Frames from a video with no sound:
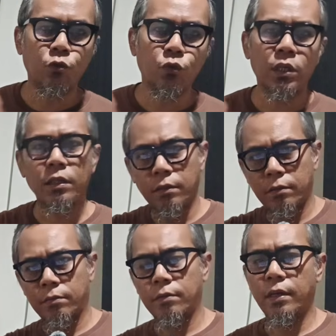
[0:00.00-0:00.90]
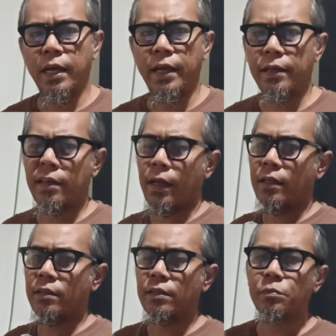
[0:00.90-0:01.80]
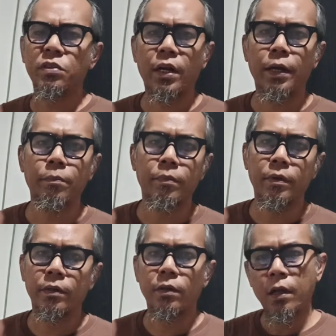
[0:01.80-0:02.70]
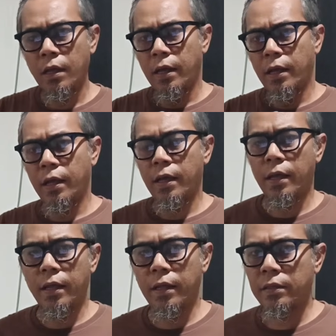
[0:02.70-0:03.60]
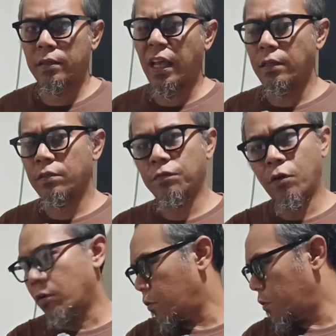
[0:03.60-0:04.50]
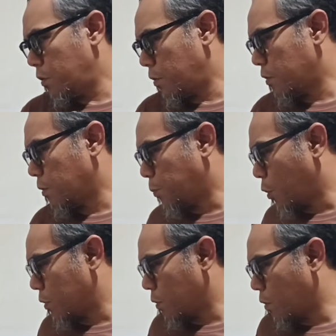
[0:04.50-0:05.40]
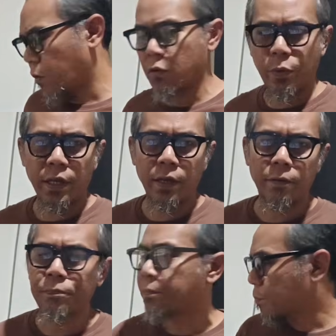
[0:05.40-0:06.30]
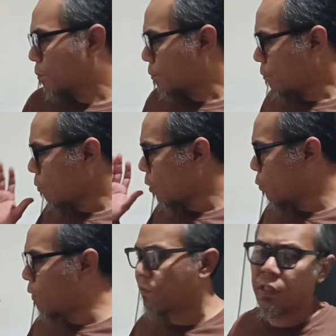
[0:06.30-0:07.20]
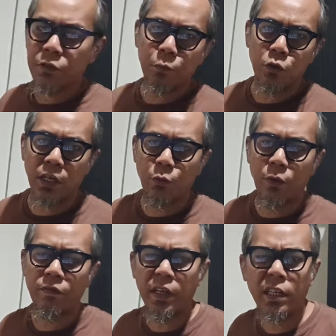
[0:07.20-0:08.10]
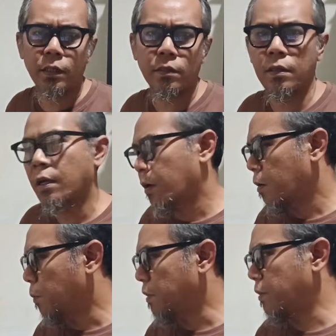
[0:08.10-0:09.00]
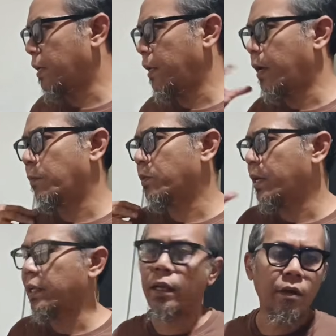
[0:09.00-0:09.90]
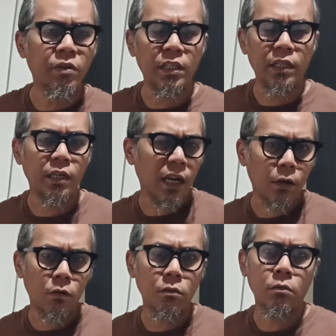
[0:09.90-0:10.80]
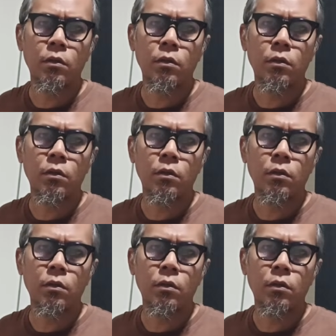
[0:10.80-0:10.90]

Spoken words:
usual, like and subscribe, and thanks for support all the way with this project with Linux. Basically, I'm running everything now